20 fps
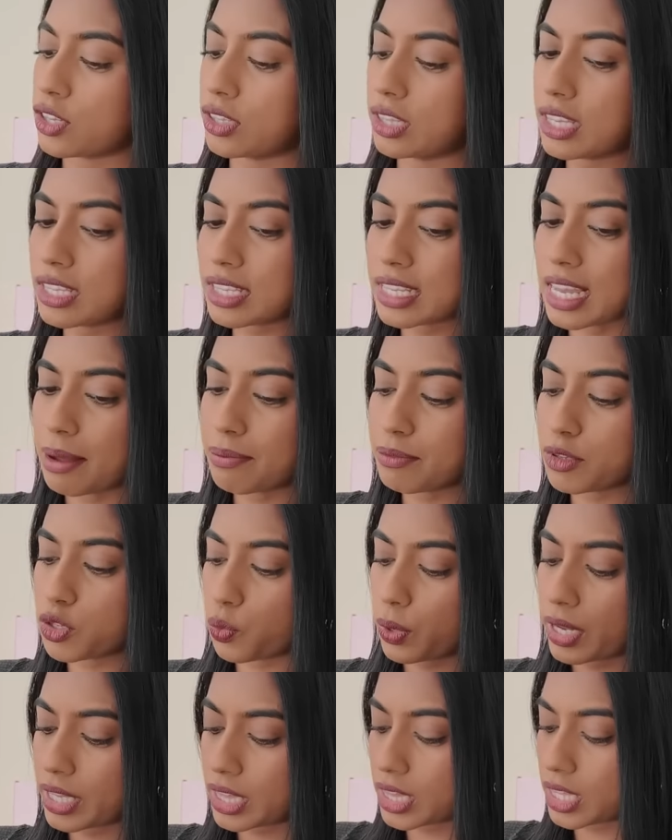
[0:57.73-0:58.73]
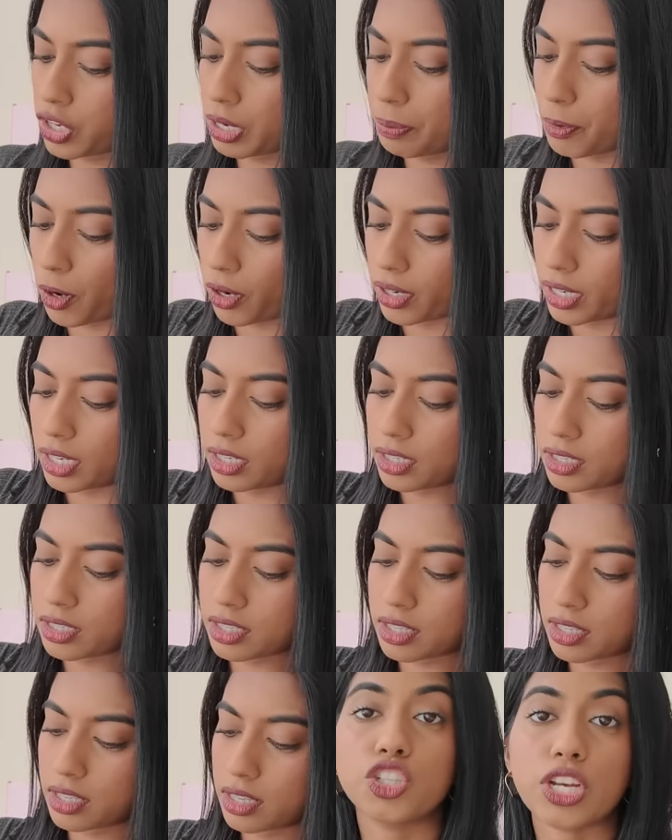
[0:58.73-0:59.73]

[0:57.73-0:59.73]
So this comes with three products.